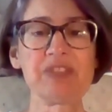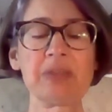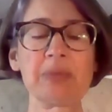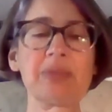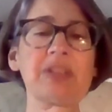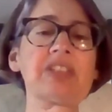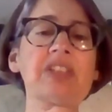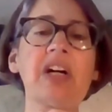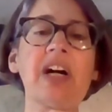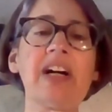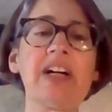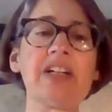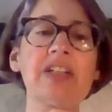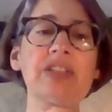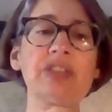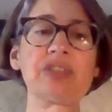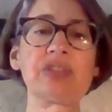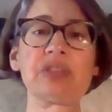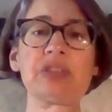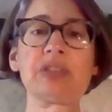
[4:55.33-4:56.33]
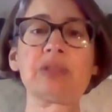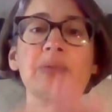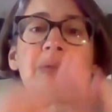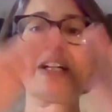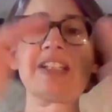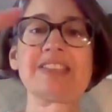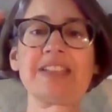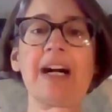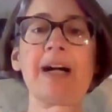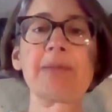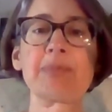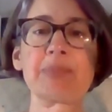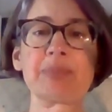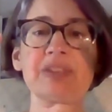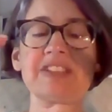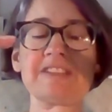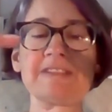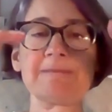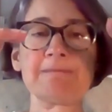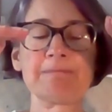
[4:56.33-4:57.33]
because you might not
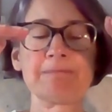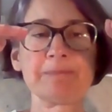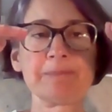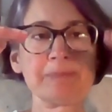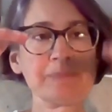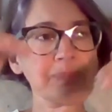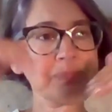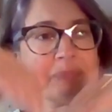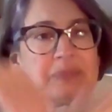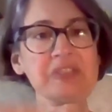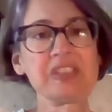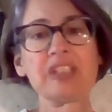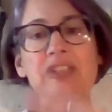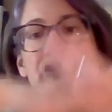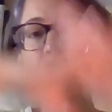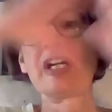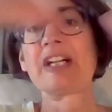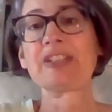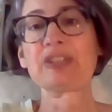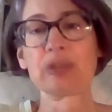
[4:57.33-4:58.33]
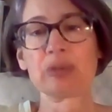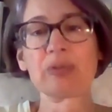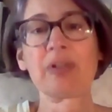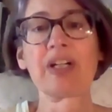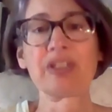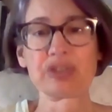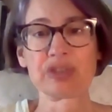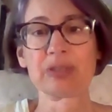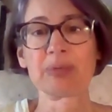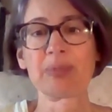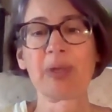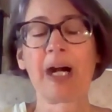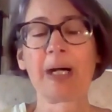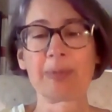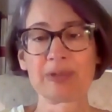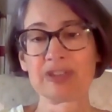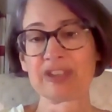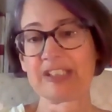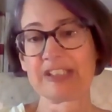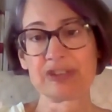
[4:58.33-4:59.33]
be like the rest of the
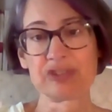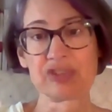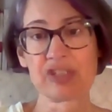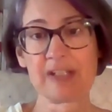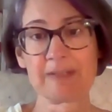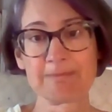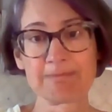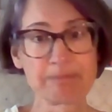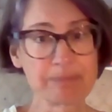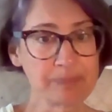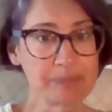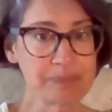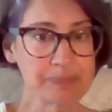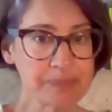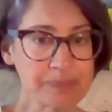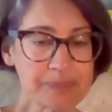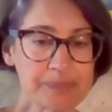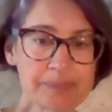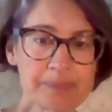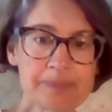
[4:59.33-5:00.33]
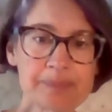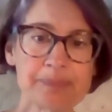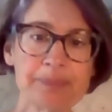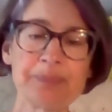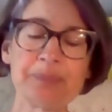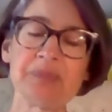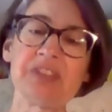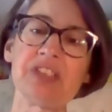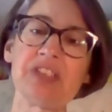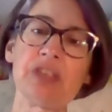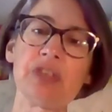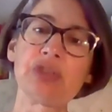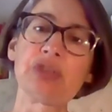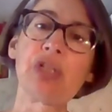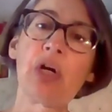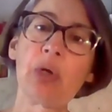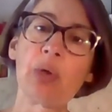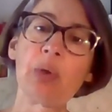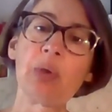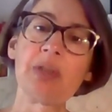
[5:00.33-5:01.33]
population.
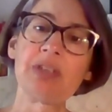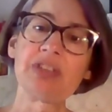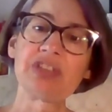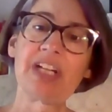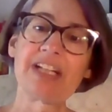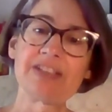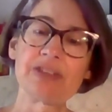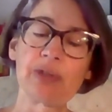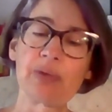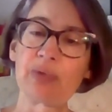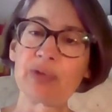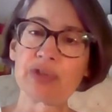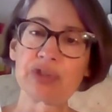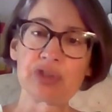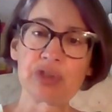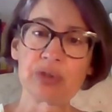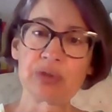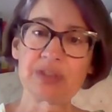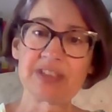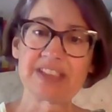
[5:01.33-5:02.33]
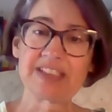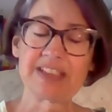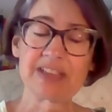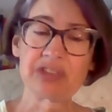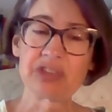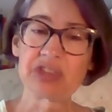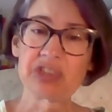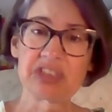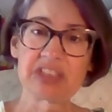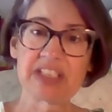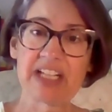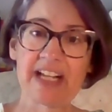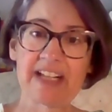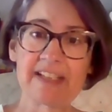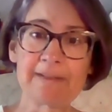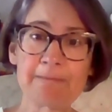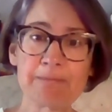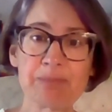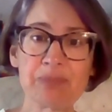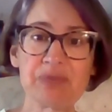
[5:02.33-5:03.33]
So thank you for tuning in
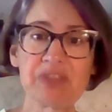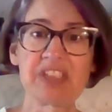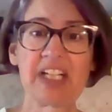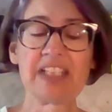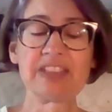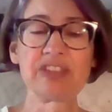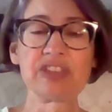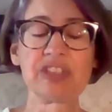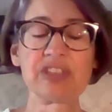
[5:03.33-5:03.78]
today and